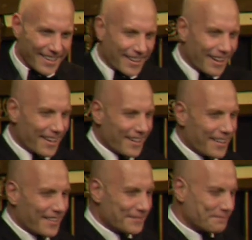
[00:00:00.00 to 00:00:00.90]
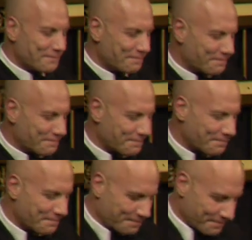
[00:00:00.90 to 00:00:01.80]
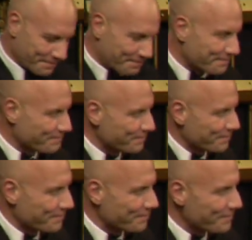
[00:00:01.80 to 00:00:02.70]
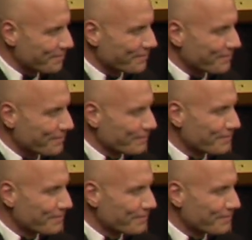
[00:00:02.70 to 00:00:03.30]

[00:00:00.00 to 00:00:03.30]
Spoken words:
The person shown says nothing.